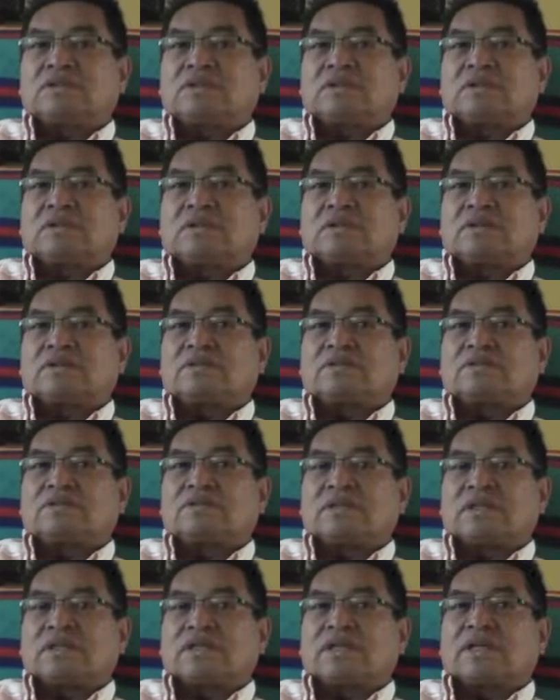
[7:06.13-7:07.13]
young
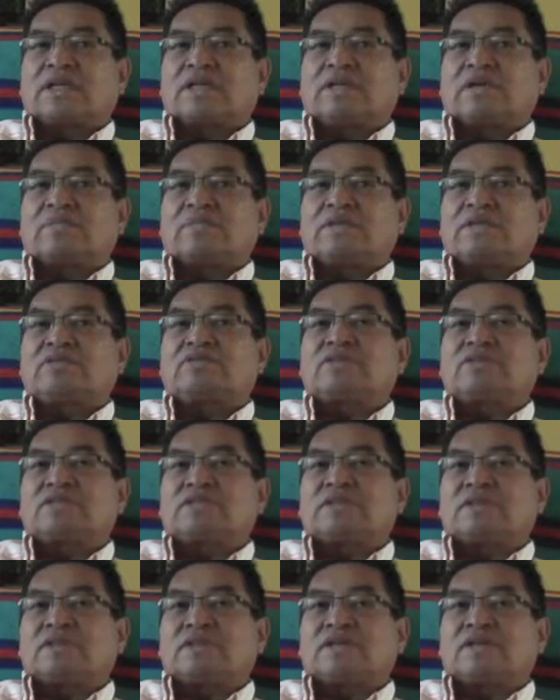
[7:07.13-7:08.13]
girls, trying to get them
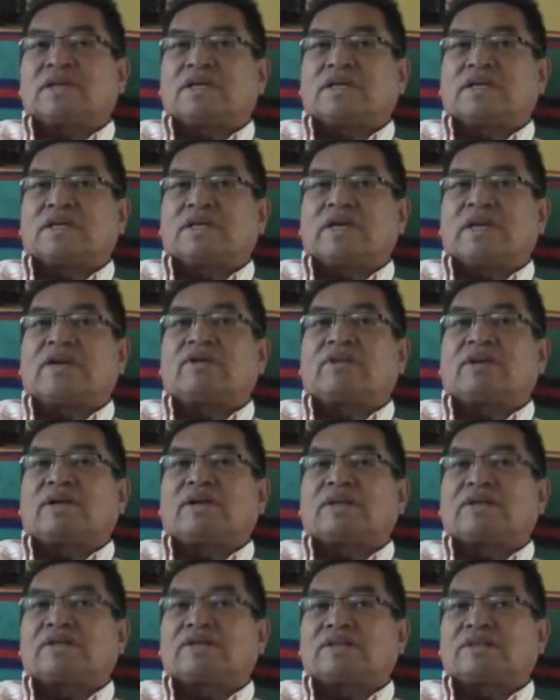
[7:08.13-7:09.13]
interested in that area.